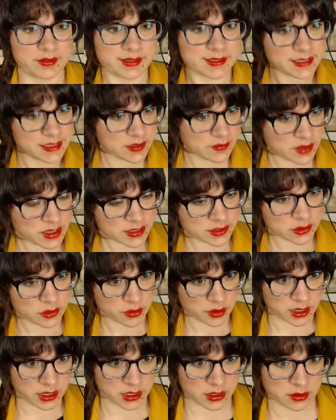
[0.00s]
the TV
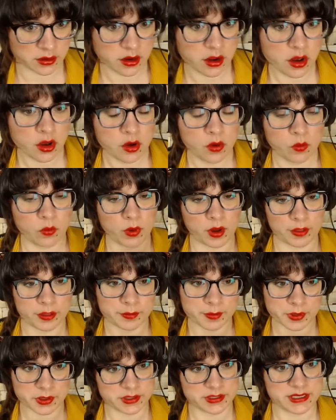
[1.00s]
screen while
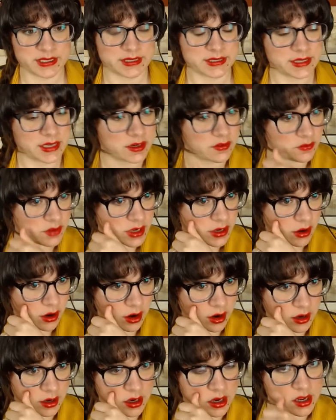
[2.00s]
the person's in
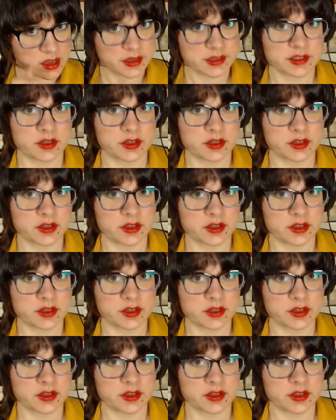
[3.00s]
VR.